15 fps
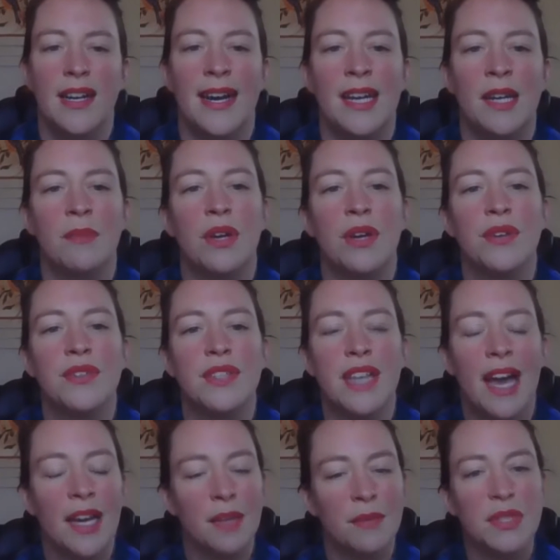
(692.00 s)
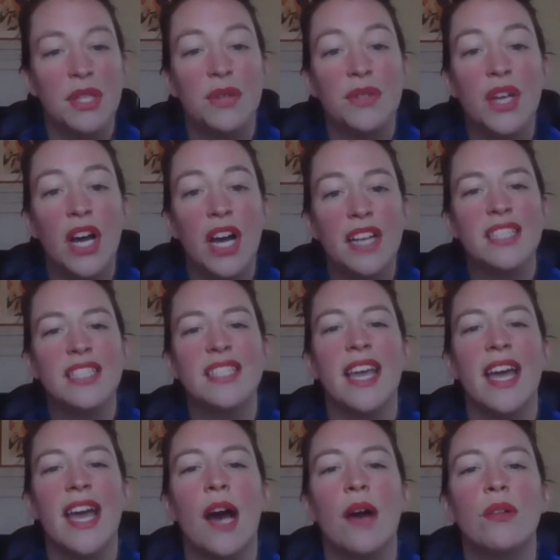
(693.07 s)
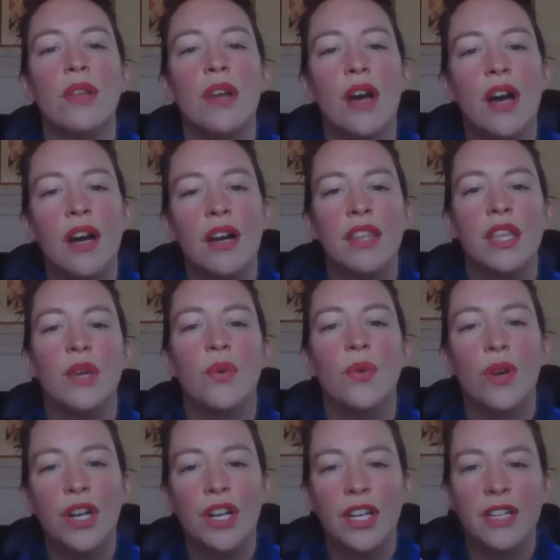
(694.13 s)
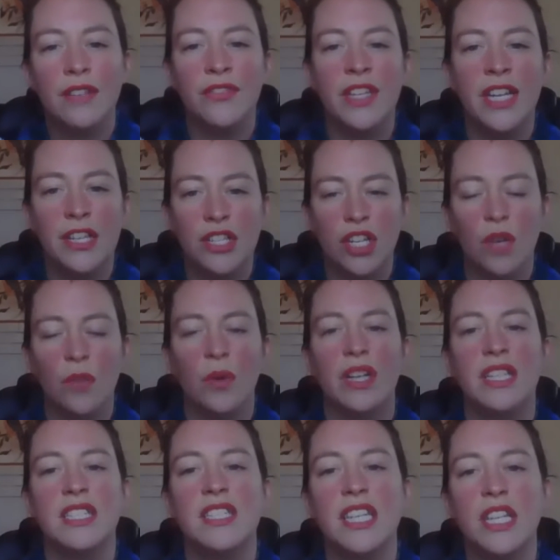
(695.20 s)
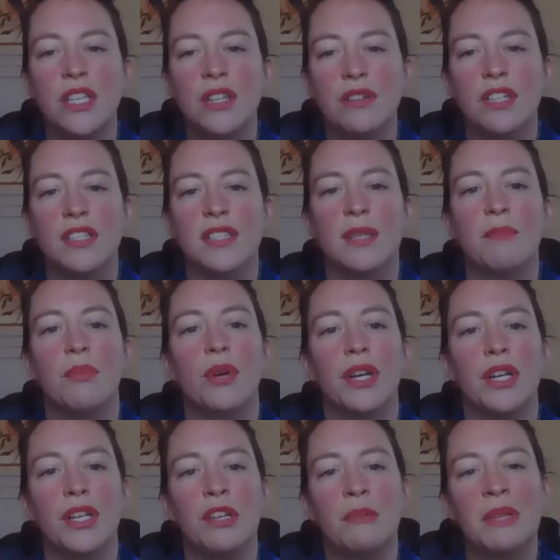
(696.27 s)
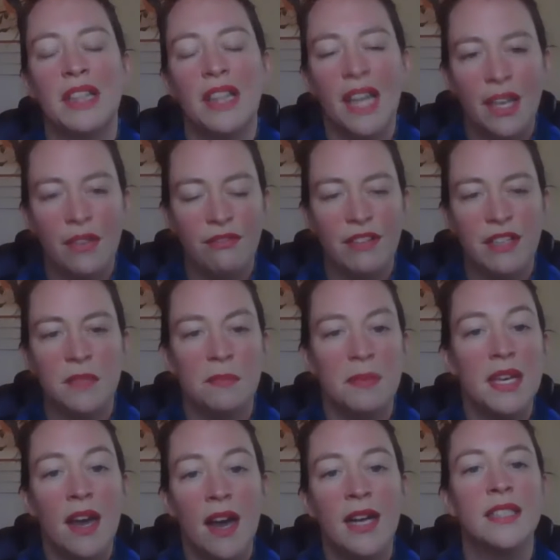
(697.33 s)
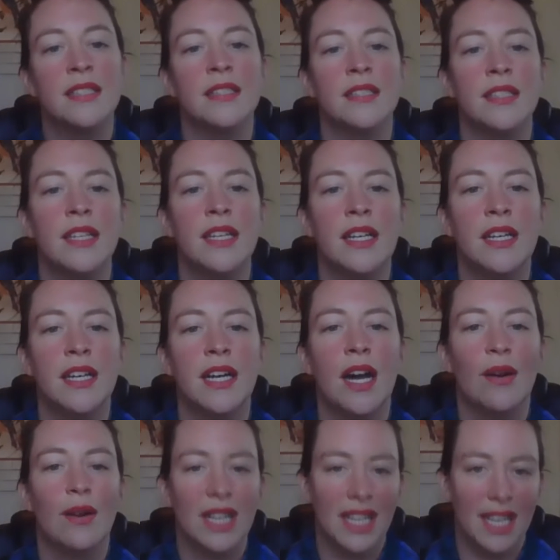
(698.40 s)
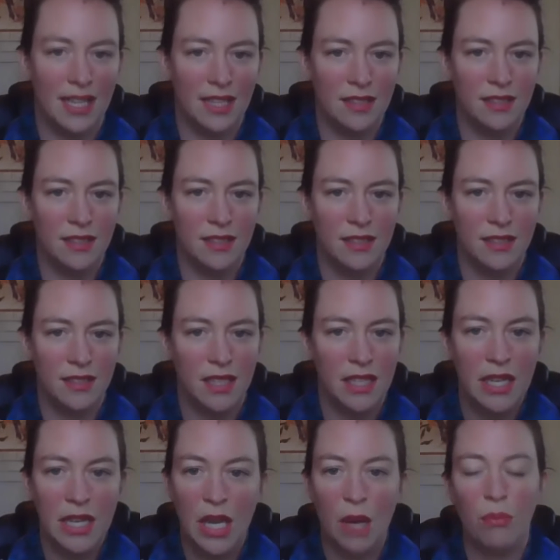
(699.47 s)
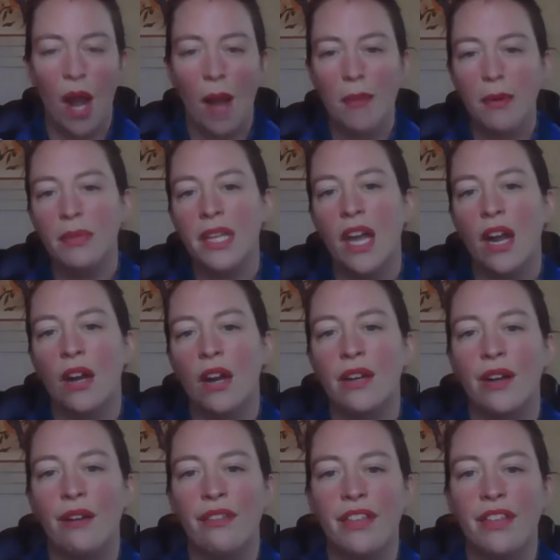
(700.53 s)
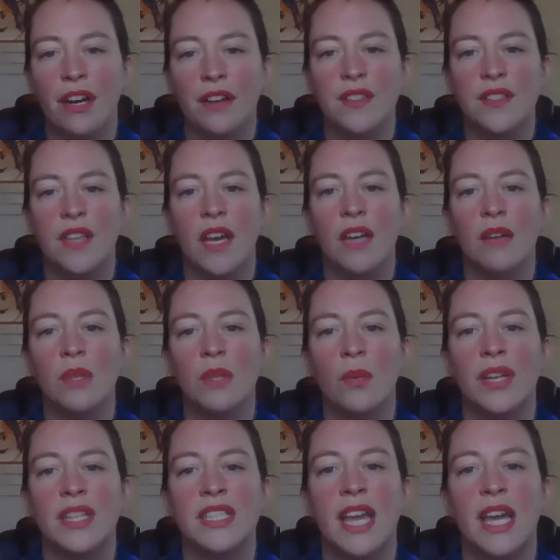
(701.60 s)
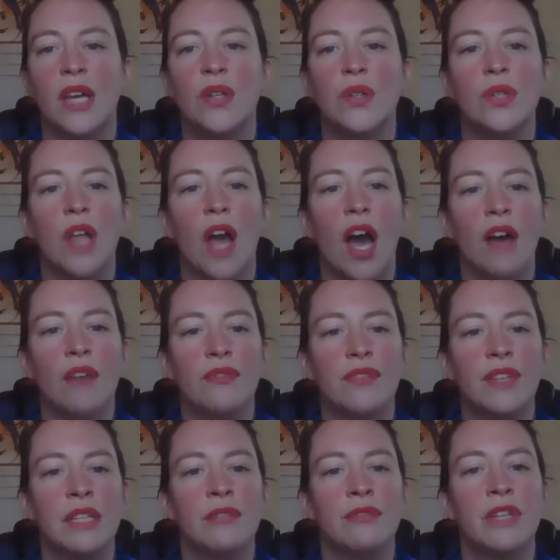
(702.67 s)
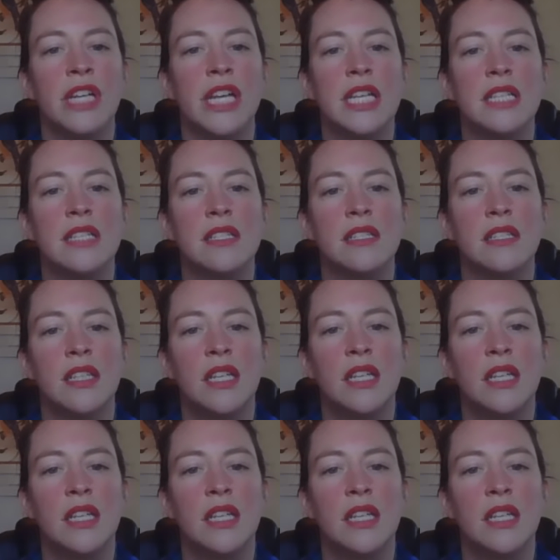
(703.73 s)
Adam goes, Adams goes on to say how long the order of nature will continue to support human life is beyond our ken. Probably our Earth and our Sun will one day cool off and freeze.